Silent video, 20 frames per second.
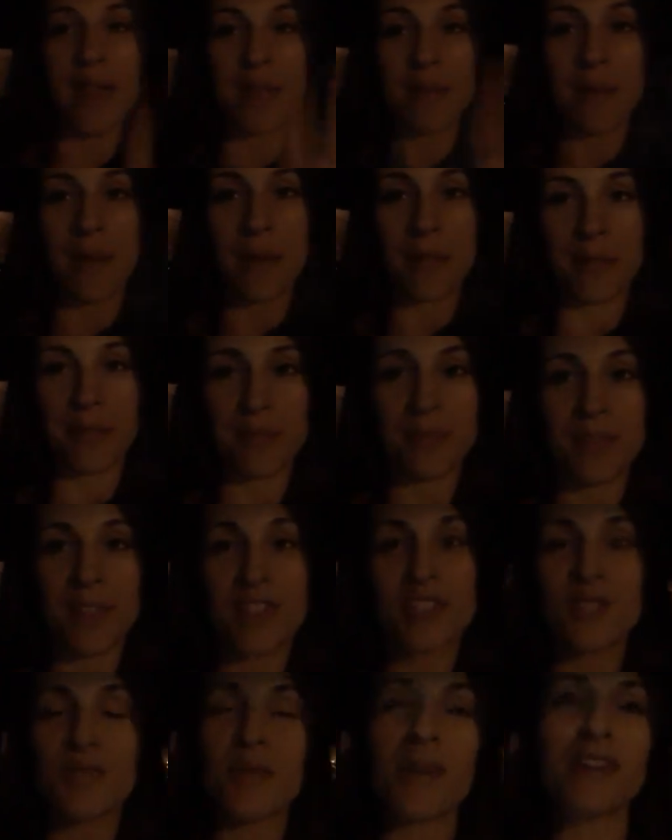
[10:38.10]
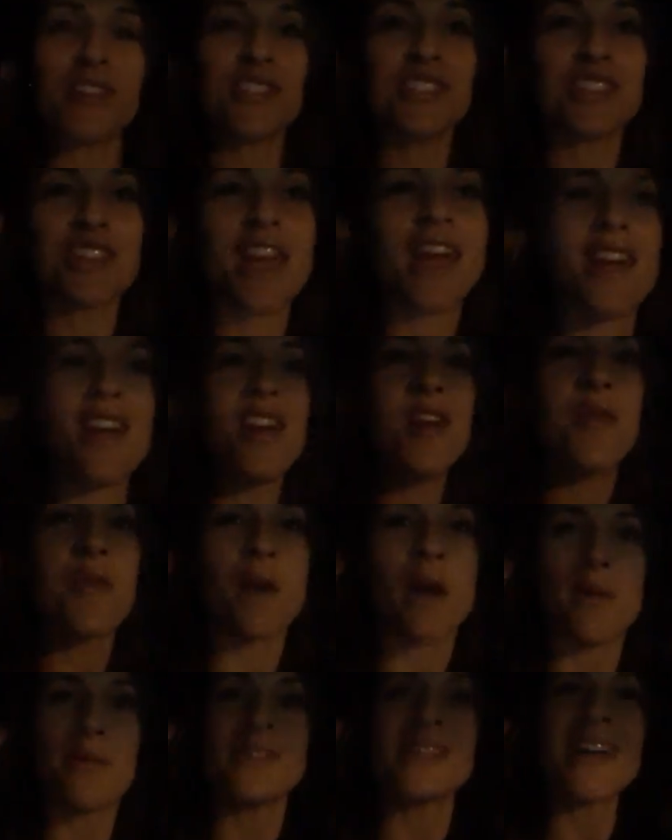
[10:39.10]
anyway, just wanted to share
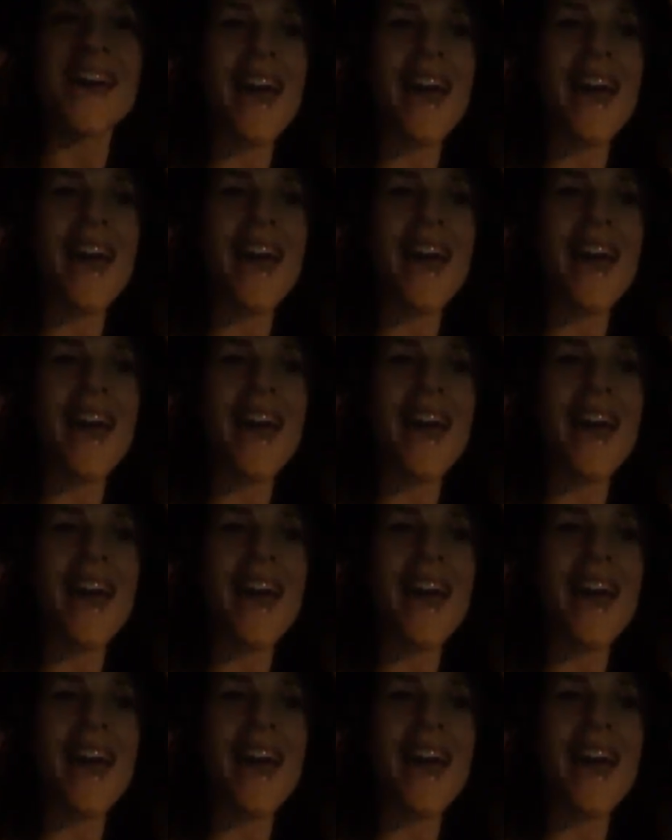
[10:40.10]
where I was